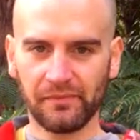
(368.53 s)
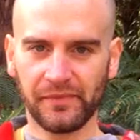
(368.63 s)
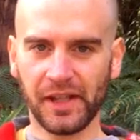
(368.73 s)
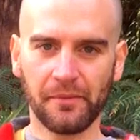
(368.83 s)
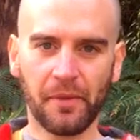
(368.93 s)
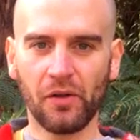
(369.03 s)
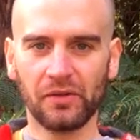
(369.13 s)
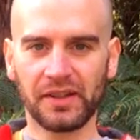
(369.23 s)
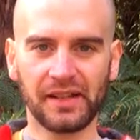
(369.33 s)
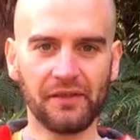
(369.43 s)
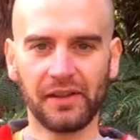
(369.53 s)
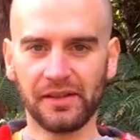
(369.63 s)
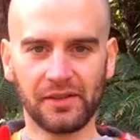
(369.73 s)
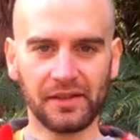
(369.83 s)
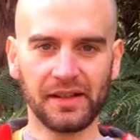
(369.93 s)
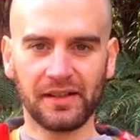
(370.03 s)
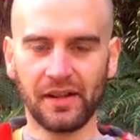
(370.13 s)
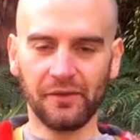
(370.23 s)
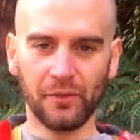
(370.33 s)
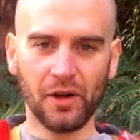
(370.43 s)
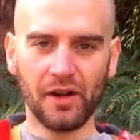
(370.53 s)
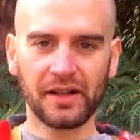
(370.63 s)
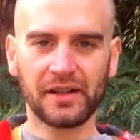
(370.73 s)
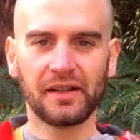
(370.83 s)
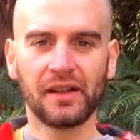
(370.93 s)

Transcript: you know, poles and heavy duty kind of work.